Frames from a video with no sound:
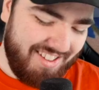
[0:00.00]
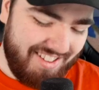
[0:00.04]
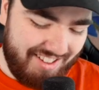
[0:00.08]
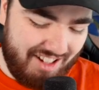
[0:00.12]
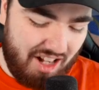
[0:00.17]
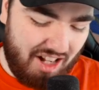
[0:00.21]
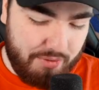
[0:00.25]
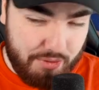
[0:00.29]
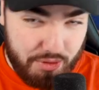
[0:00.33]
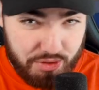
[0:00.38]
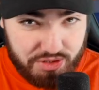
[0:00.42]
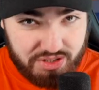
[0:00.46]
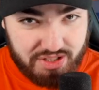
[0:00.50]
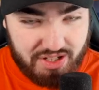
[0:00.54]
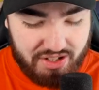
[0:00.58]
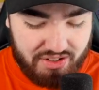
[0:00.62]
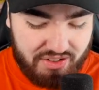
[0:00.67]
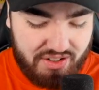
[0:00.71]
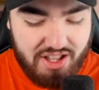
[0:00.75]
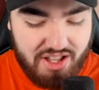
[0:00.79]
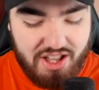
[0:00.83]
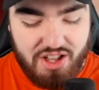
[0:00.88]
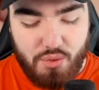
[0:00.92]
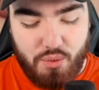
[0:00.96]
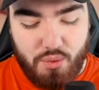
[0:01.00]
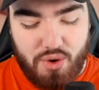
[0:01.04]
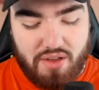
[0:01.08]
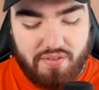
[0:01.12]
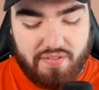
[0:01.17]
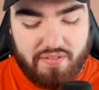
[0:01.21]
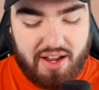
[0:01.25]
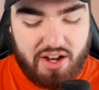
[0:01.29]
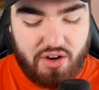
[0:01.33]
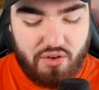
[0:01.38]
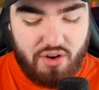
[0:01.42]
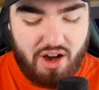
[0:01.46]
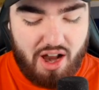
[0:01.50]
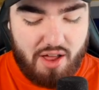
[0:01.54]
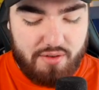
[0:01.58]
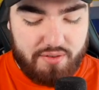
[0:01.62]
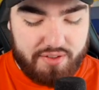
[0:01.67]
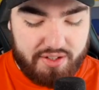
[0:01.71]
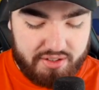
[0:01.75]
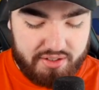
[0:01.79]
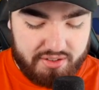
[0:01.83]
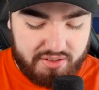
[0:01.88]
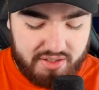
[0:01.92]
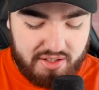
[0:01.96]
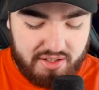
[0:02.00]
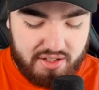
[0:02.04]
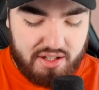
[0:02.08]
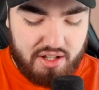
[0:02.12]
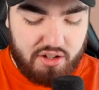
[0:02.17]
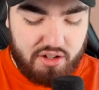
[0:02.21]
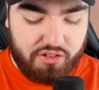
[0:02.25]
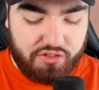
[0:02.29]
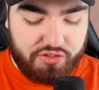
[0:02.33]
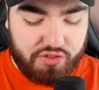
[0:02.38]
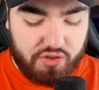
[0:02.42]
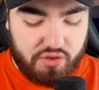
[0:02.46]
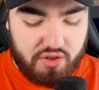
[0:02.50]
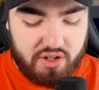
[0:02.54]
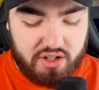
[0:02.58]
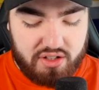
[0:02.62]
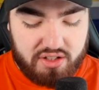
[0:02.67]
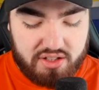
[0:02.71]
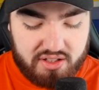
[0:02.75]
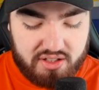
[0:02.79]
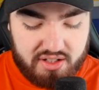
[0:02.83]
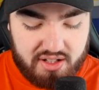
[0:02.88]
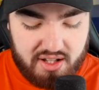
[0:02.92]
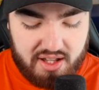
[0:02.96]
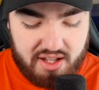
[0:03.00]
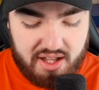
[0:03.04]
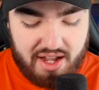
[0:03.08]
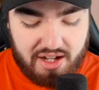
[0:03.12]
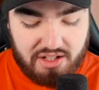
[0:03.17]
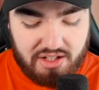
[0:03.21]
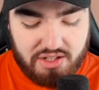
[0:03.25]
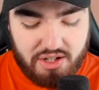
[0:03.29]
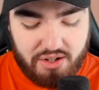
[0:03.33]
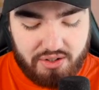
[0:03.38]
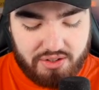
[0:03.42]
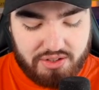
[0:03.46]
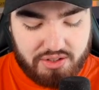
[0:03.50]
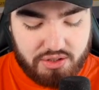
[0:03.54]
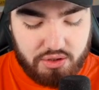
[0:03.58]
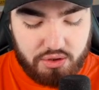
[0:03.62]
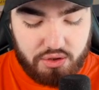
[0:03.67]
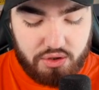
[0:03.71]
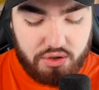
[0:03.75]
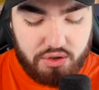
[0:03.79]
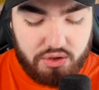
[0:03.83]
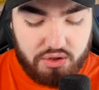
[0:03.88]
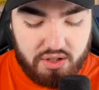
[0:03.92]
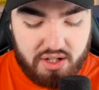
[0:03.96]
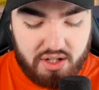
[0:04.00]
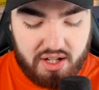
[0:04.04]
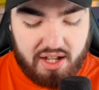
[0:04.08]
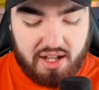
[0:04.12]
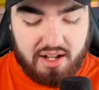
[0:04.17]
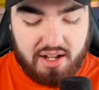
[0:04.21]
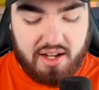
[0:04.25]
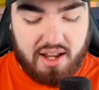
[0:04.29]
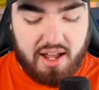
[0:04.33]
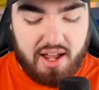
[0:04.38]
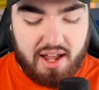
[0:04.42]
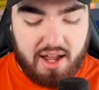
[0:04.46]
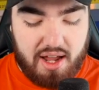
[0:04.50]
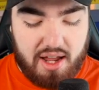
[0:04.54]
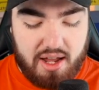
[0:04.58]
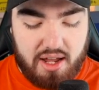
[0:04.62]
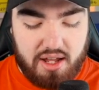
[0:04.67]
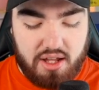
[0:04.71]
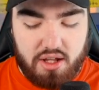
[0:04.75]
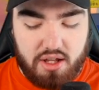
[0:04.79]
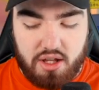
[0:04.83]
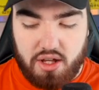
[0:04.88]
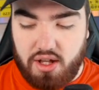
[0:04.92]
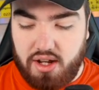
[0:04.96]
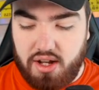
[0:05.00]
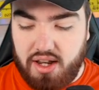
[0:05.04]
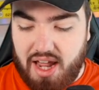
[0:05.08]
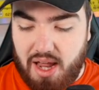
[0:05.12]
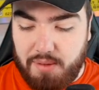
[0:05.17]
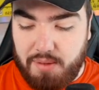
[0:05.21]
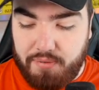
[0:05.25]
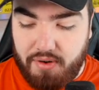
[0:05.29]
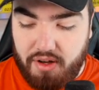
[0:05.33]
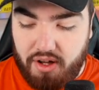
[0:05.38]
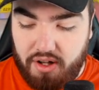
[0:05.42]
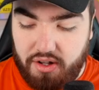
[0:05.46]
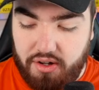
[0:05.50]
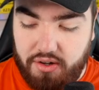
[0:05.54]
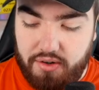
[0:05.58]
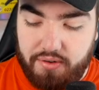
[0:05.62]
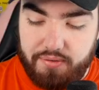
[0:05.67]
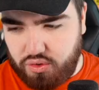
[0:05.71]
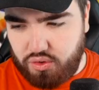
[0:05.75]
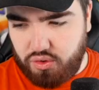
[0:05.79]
Carboot Sail. We have a Grimer, Furret, a Toxel, and a Lipard.